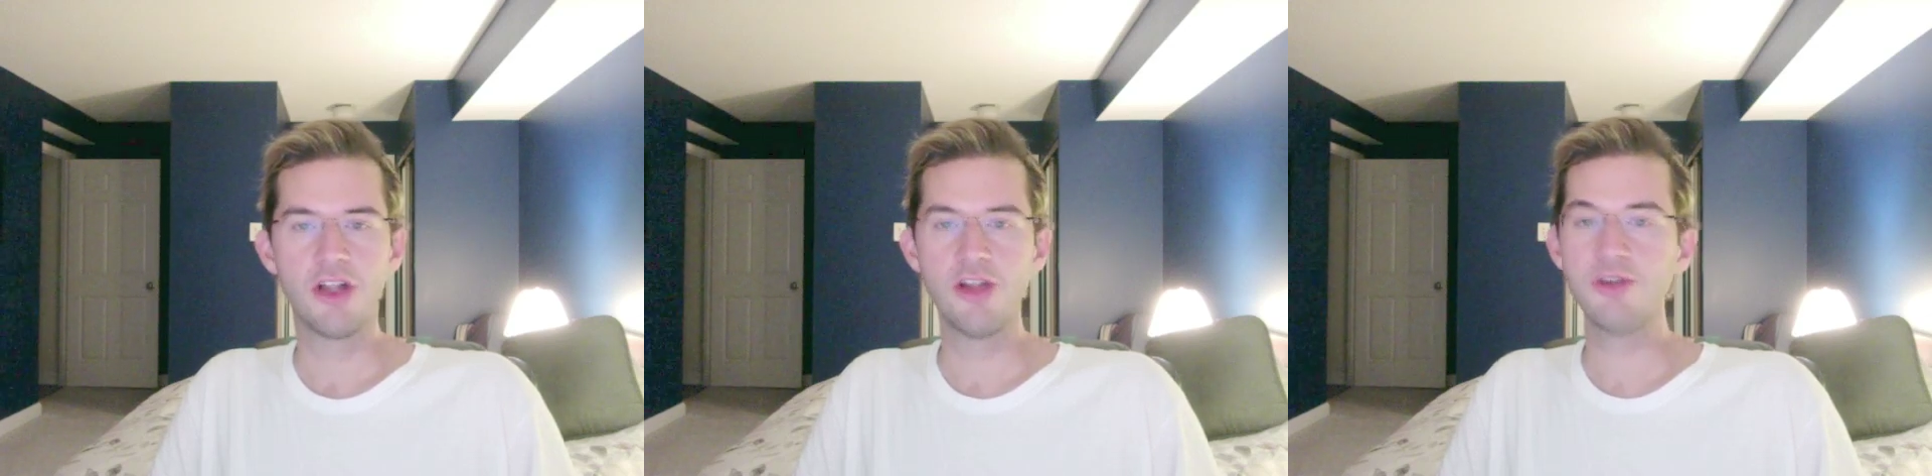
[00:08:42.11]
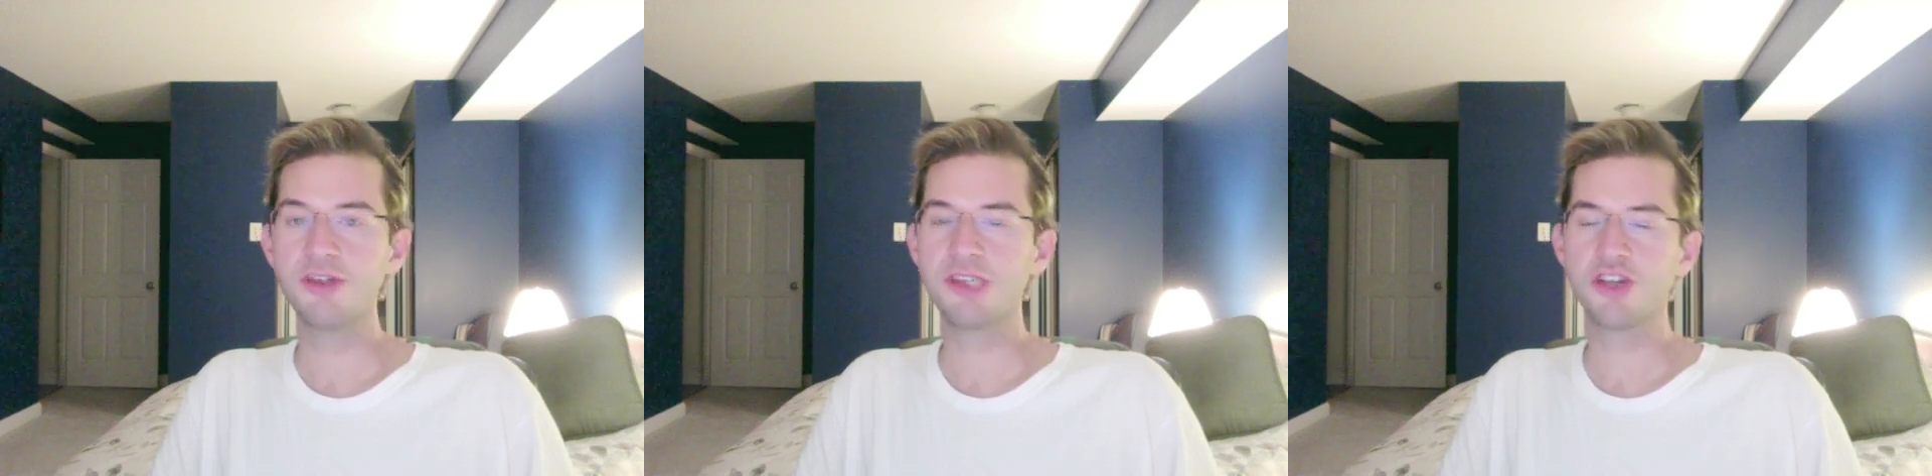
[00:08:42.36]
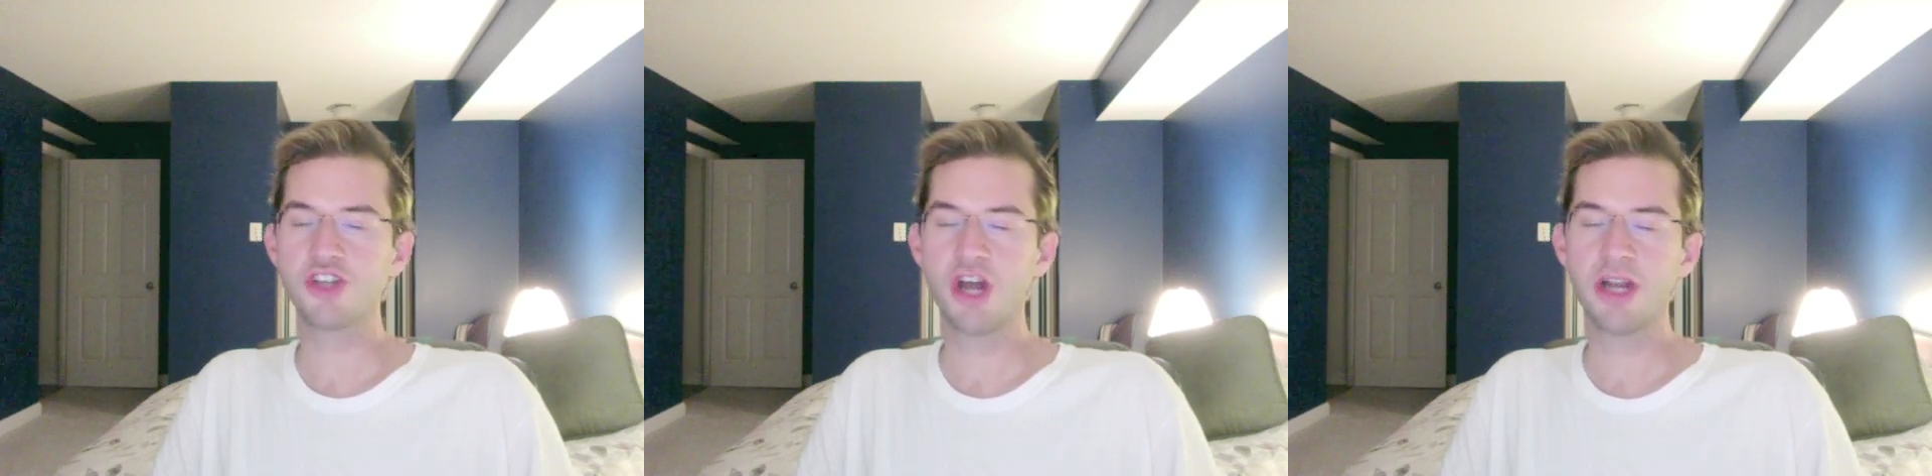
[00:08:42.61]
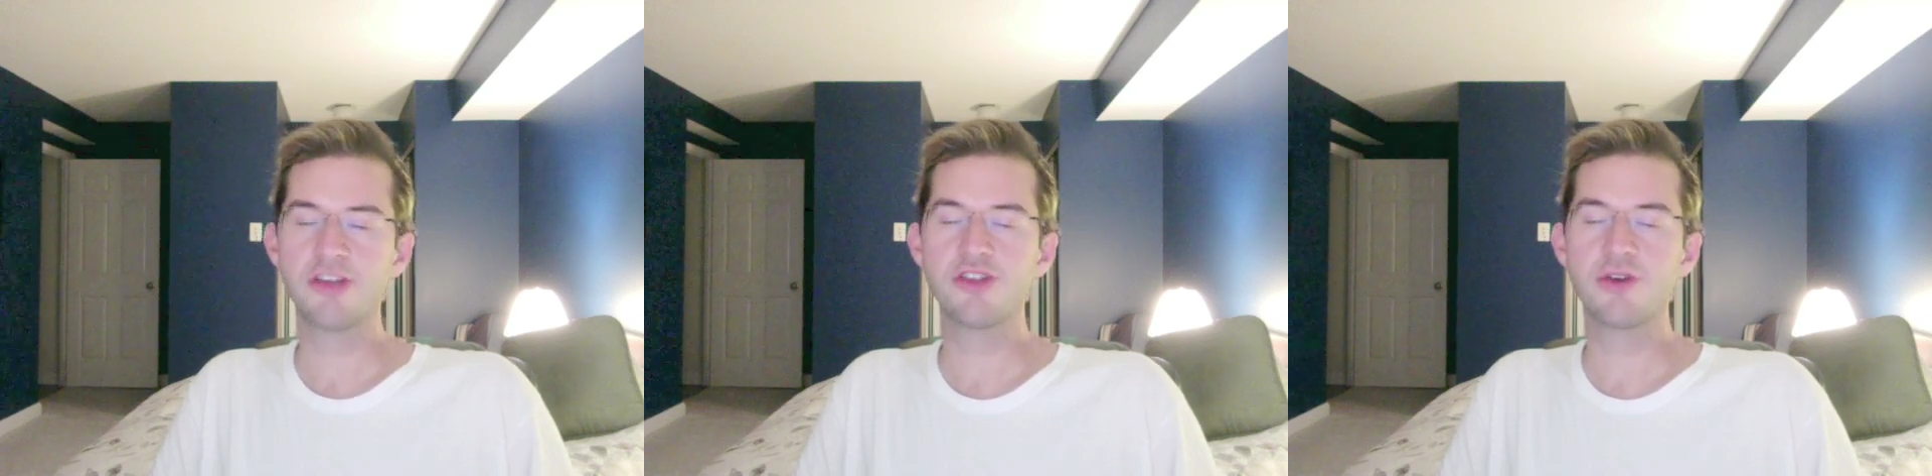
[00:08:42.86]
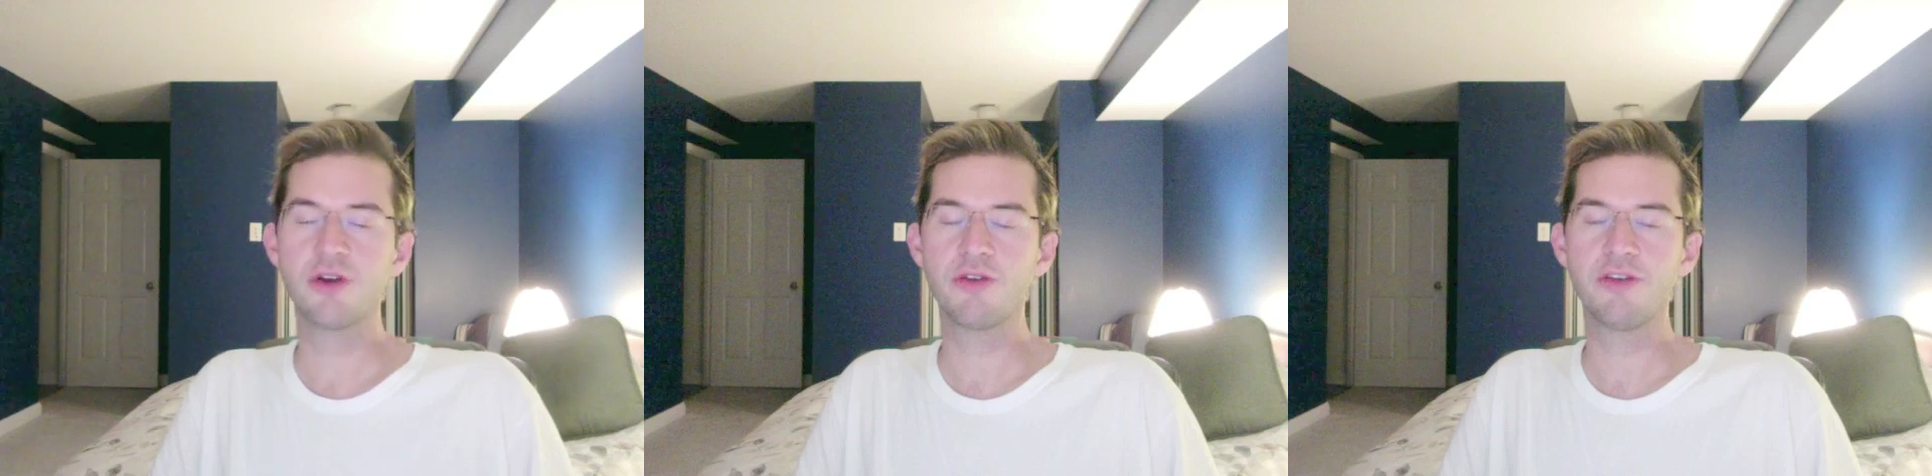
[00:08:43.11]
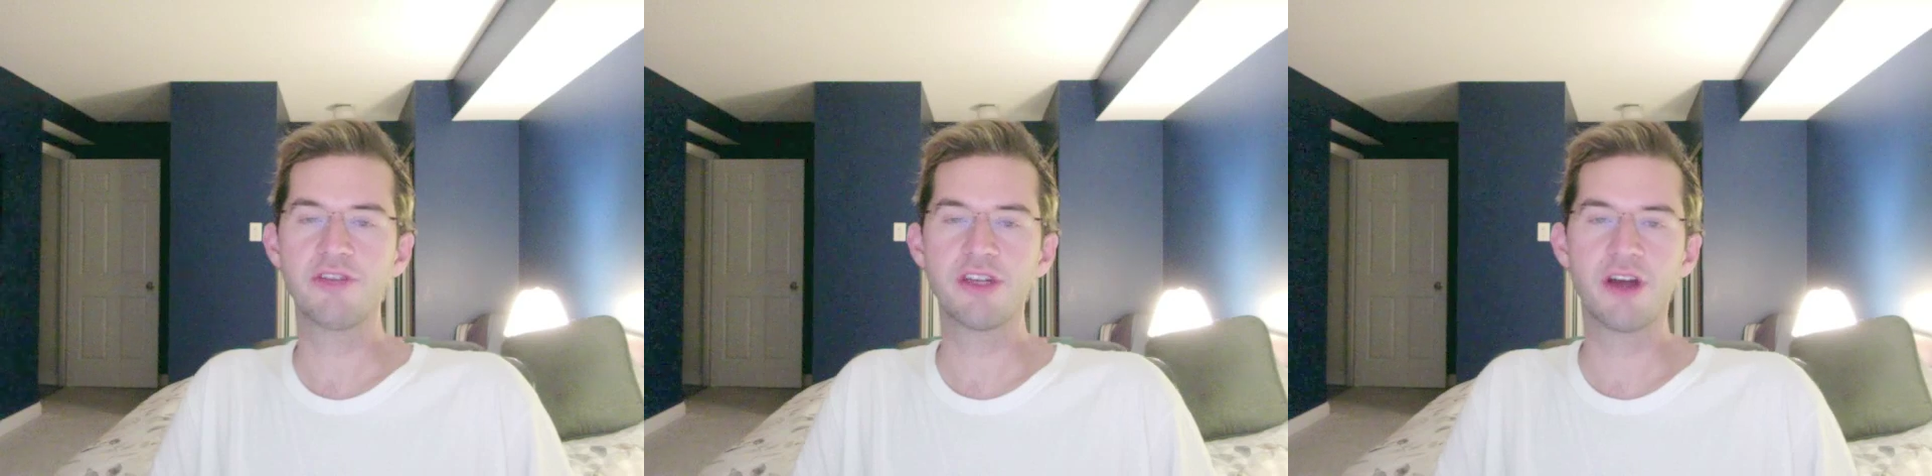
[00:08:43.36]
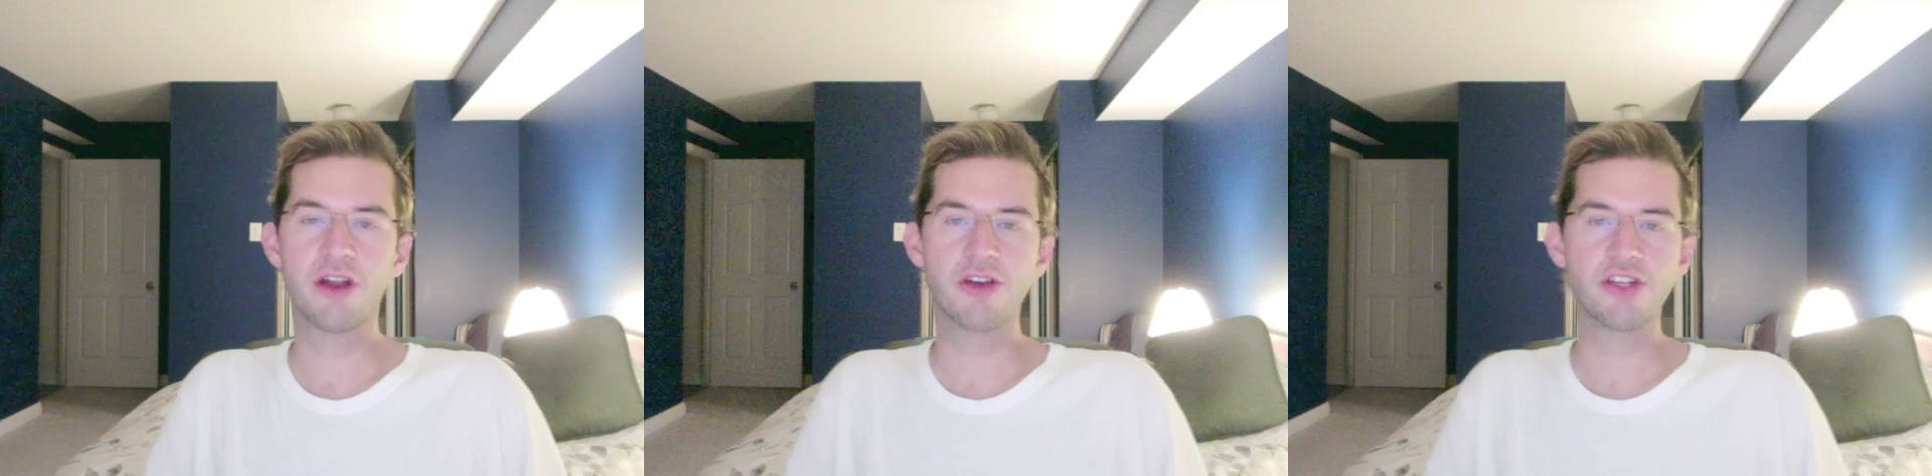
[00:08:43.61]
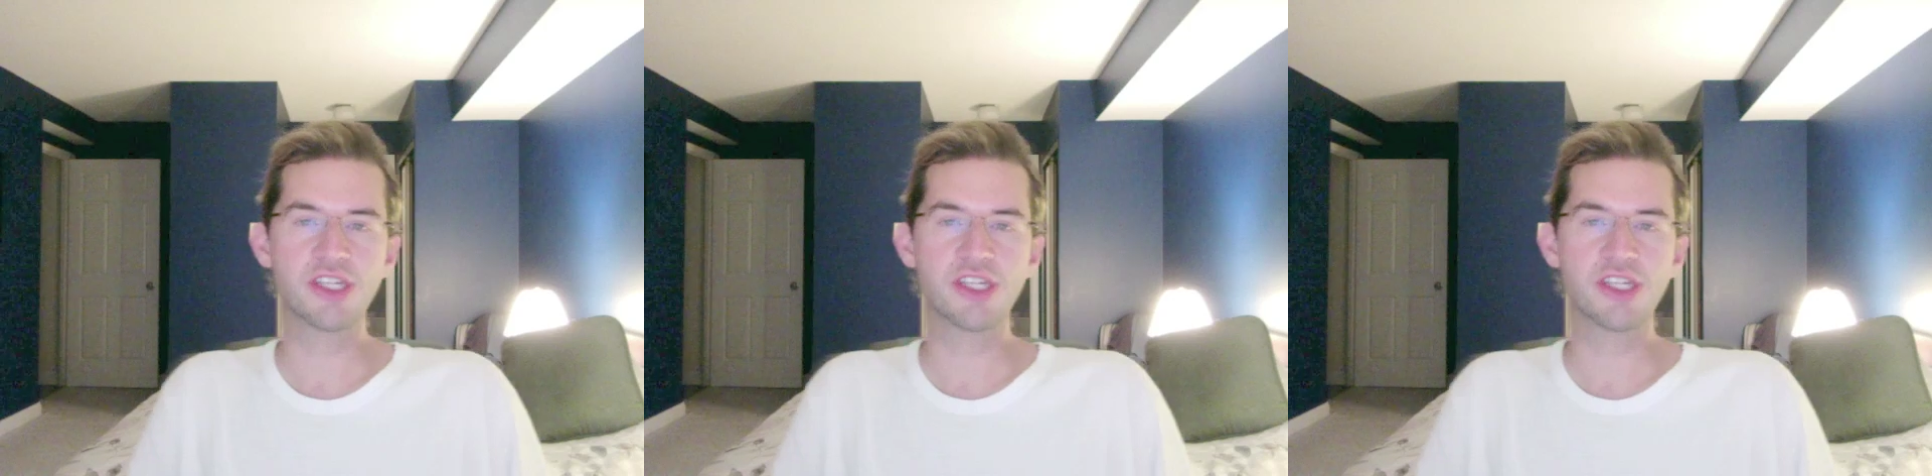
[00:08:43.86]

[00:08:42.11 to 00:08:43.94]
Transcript: lose their shot at the $250